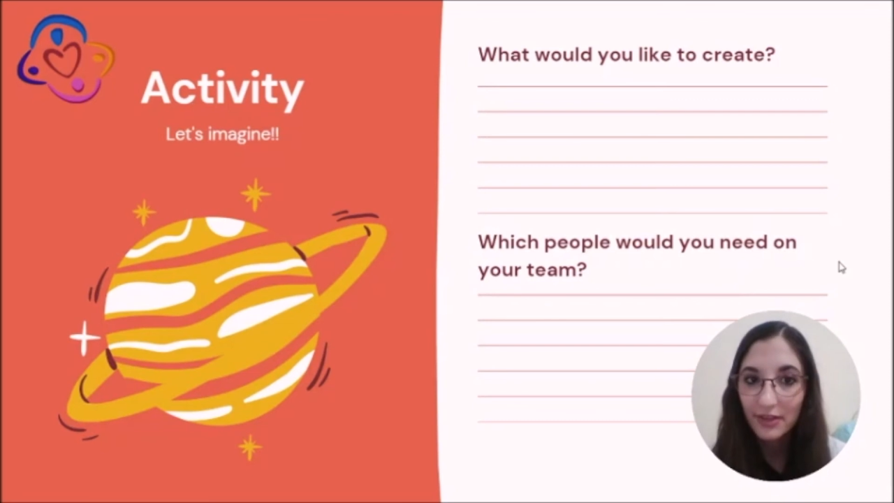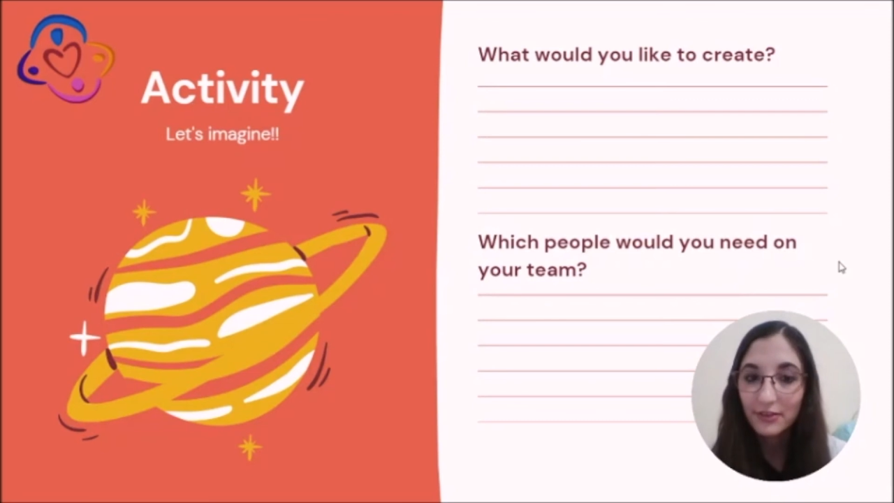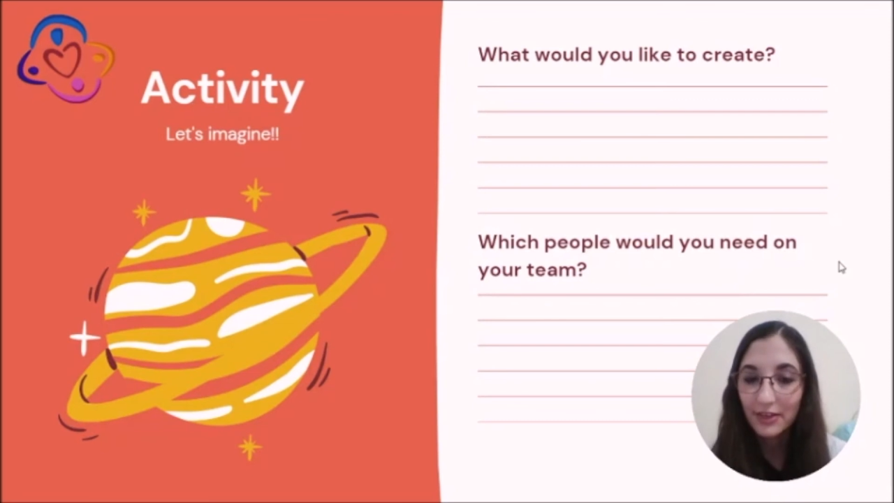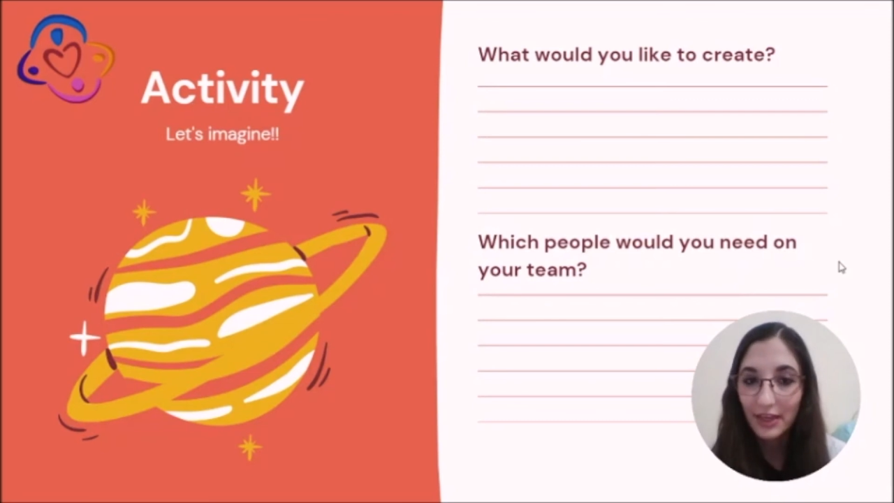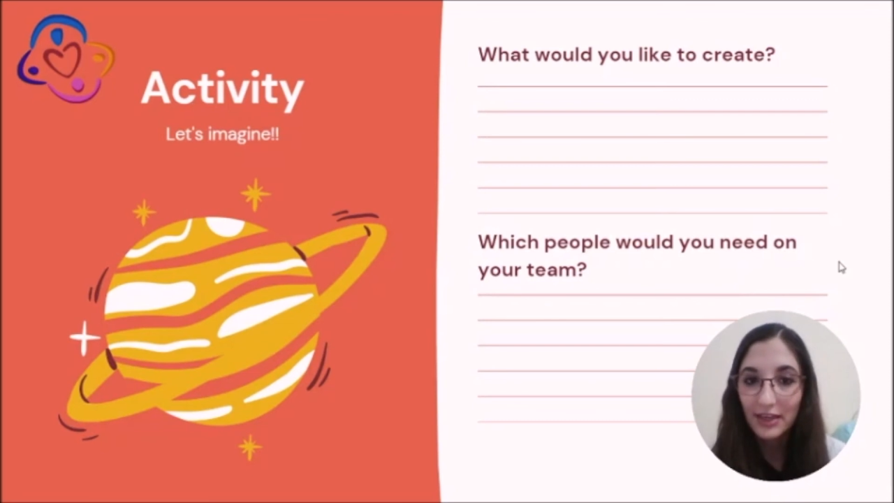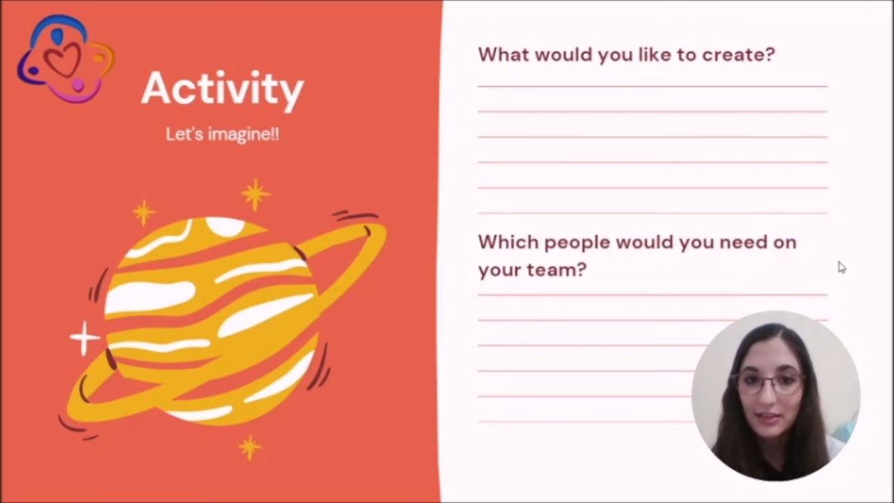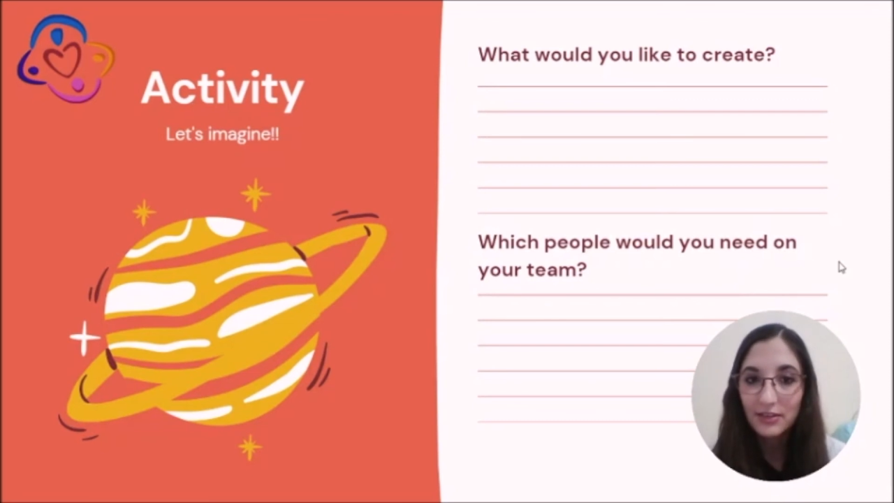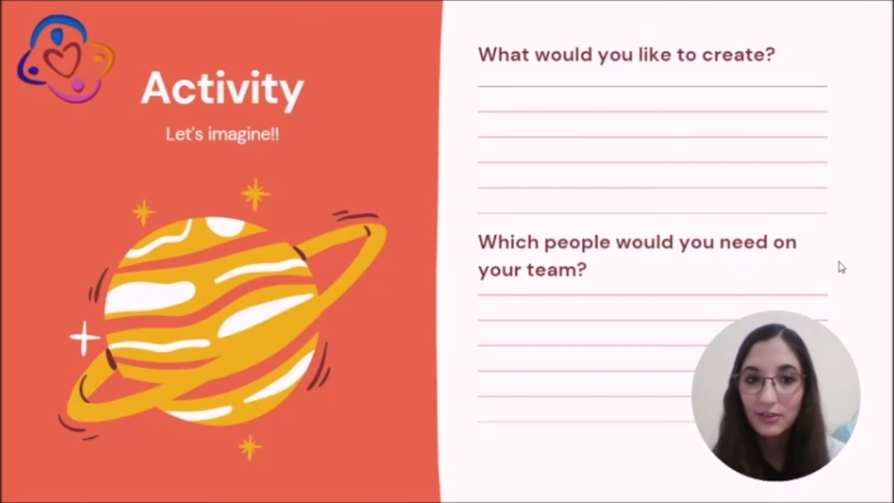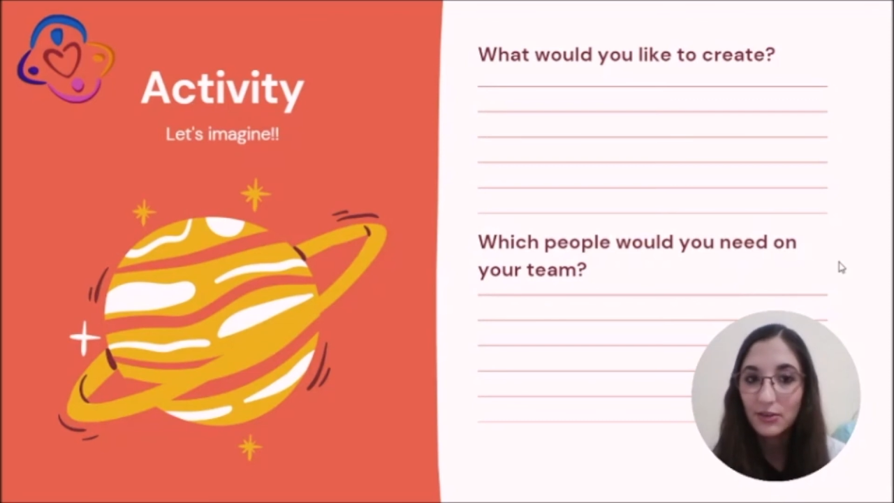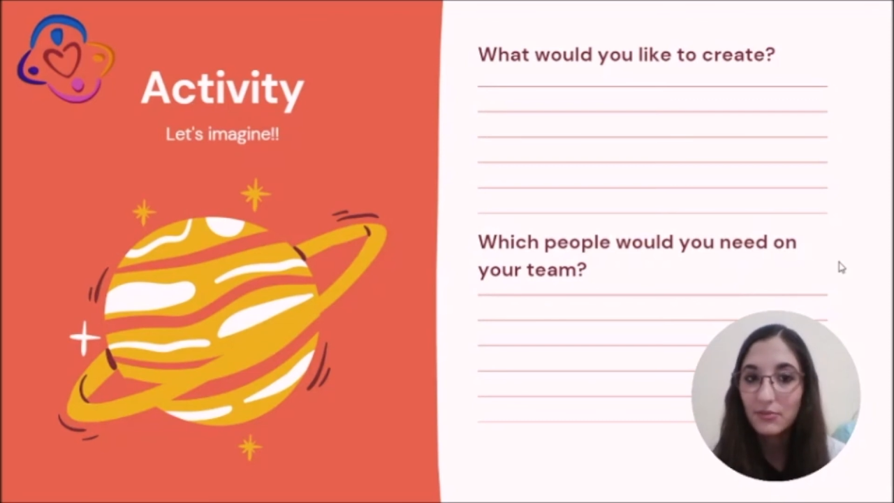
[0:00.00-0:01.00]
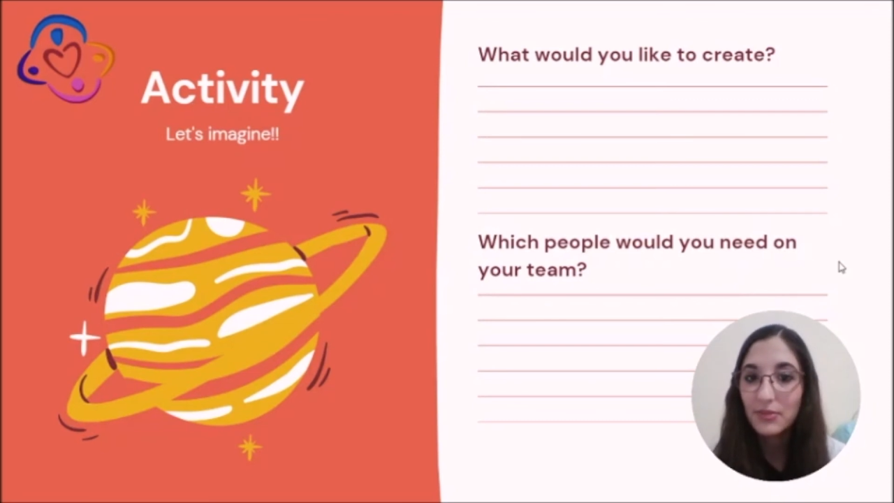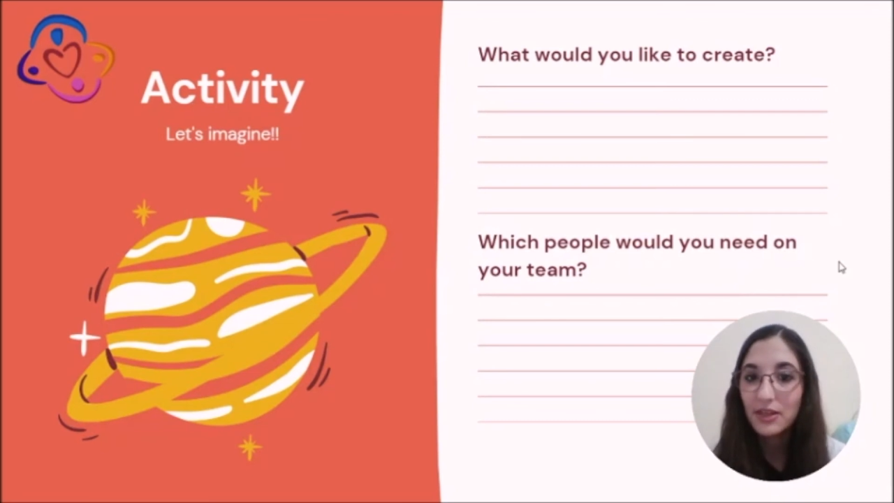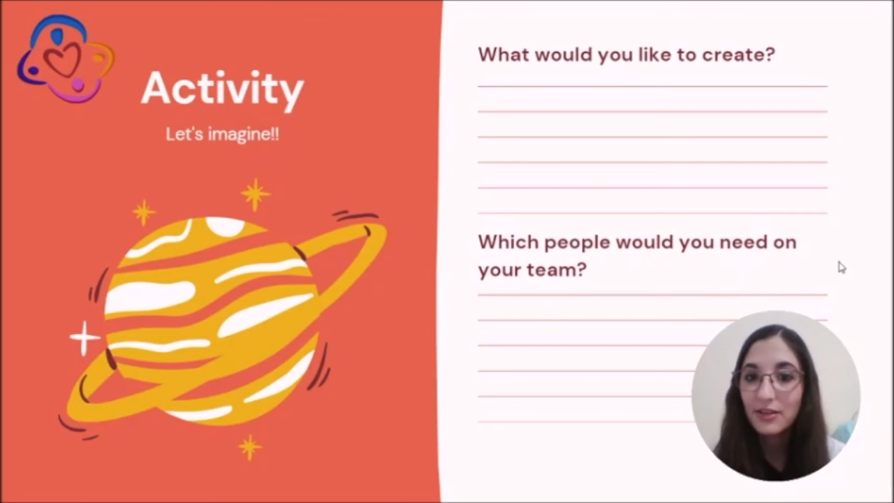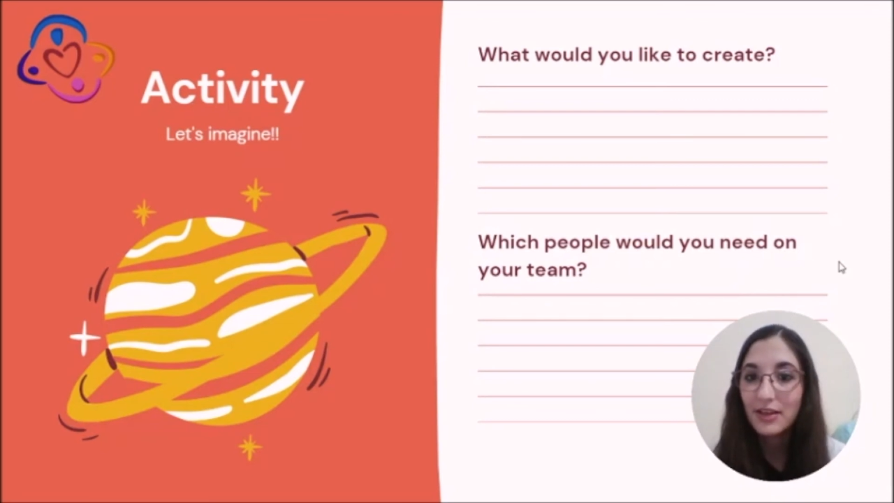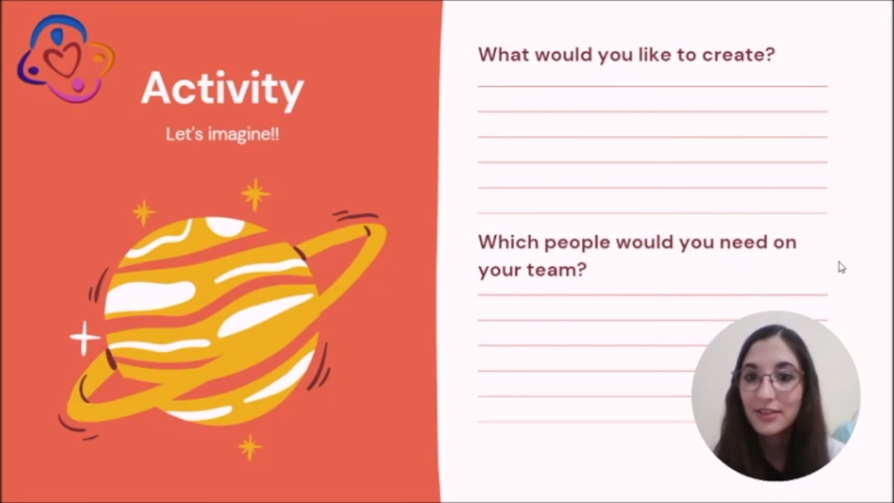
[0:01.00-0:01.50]
Okay, you can
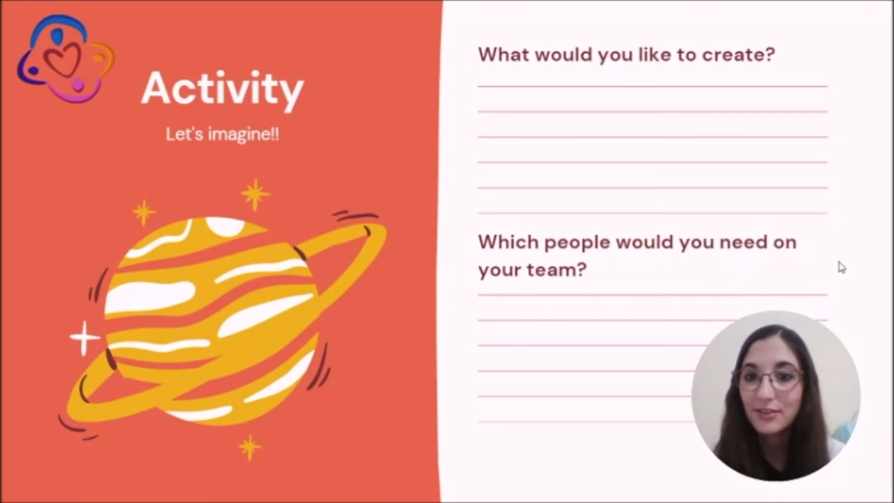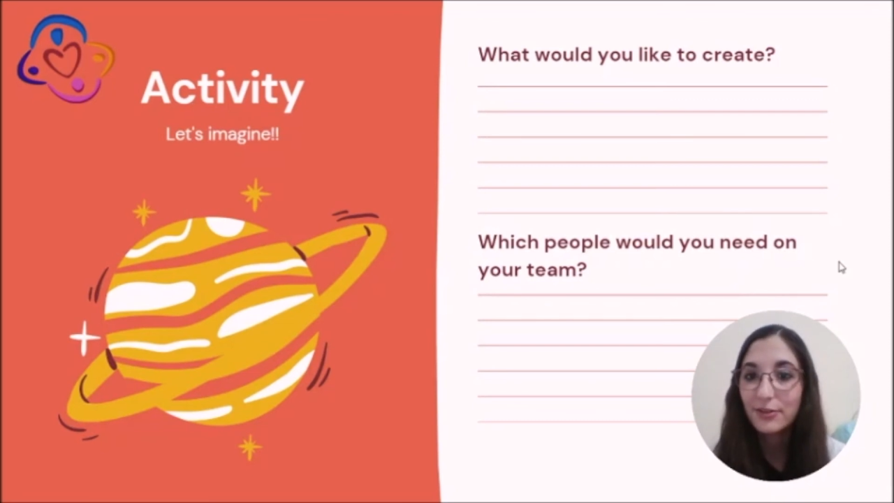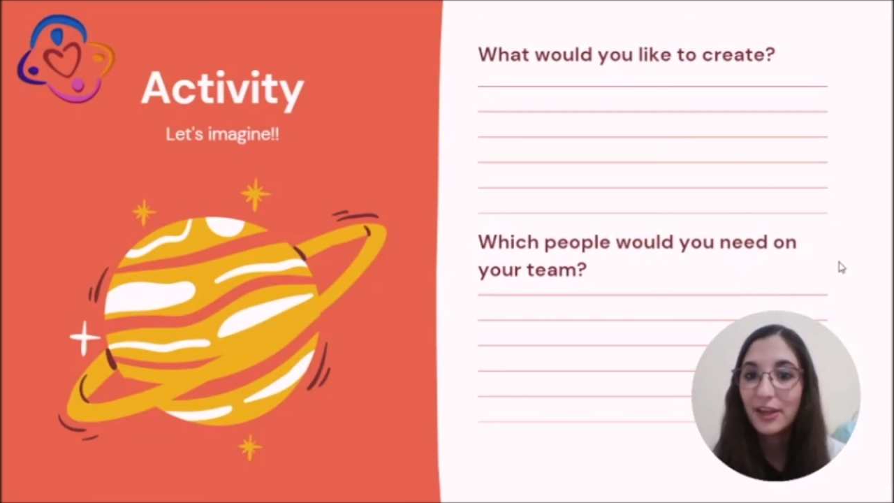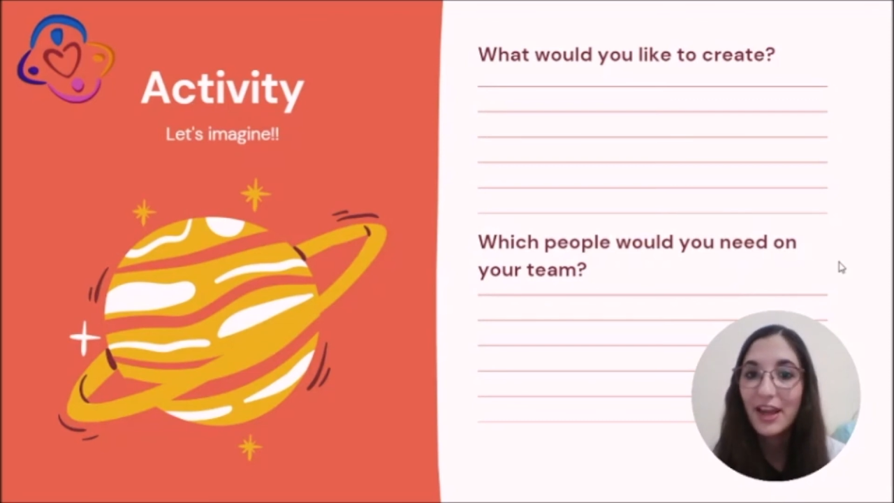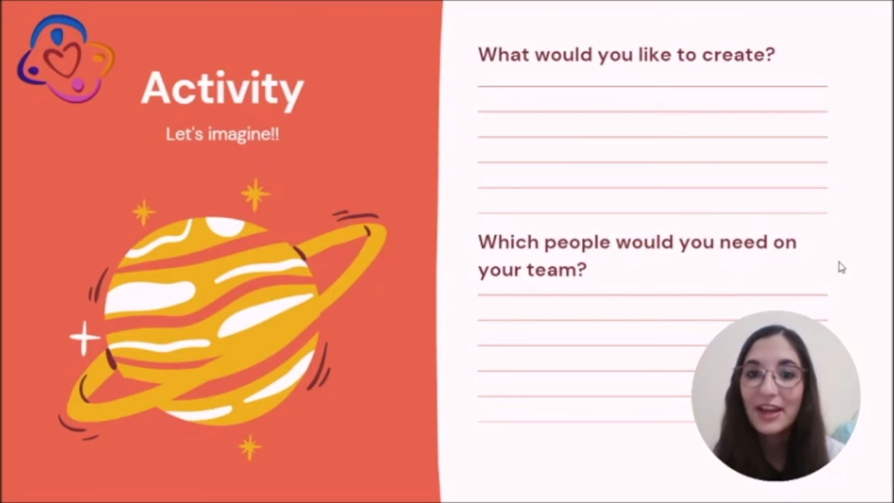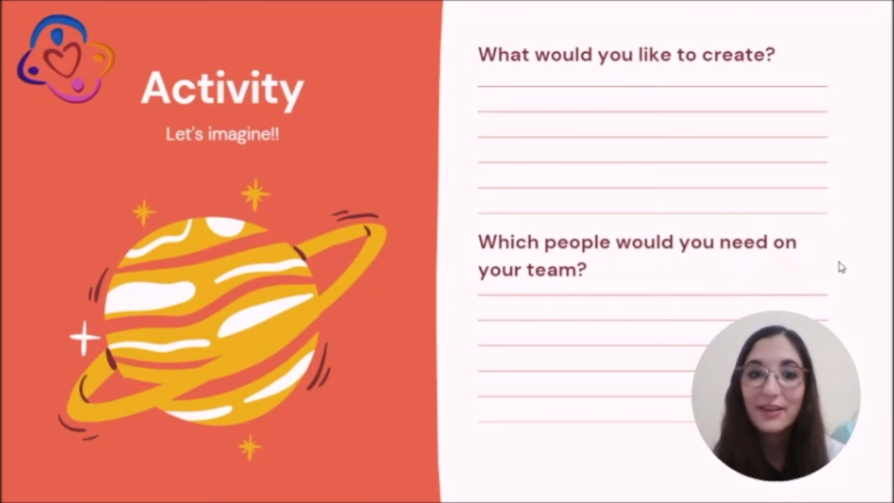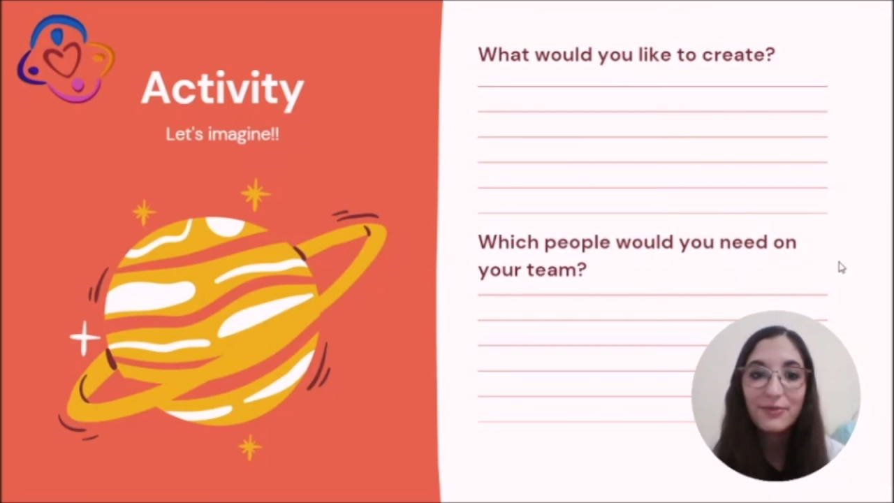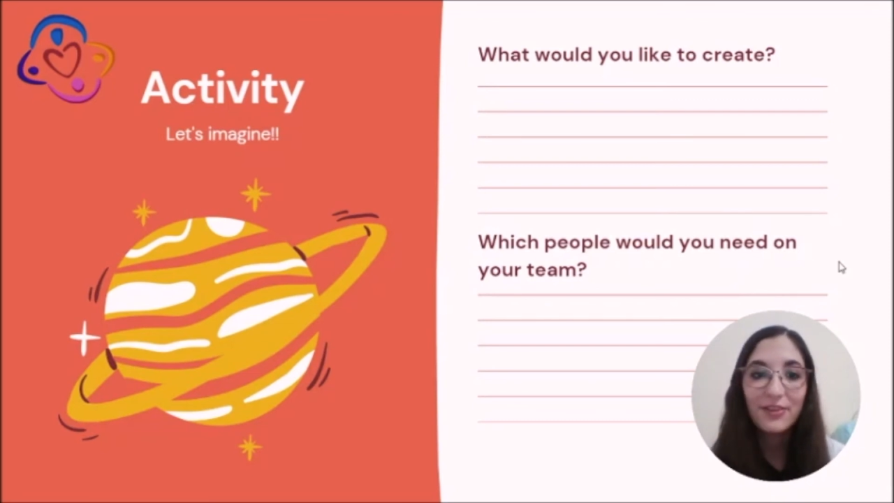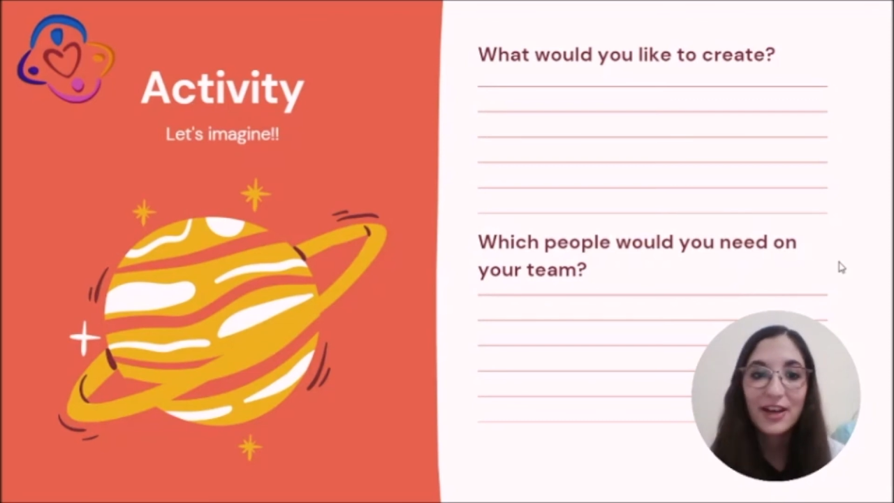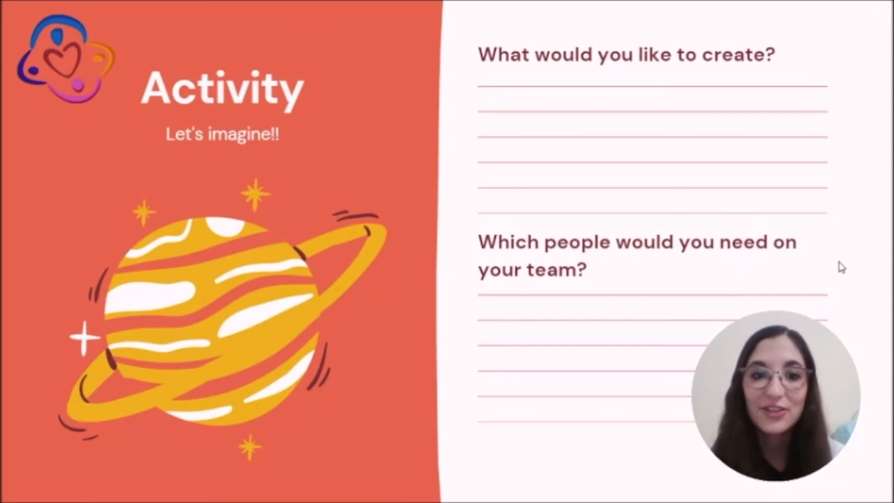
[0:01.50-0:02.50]
be as creative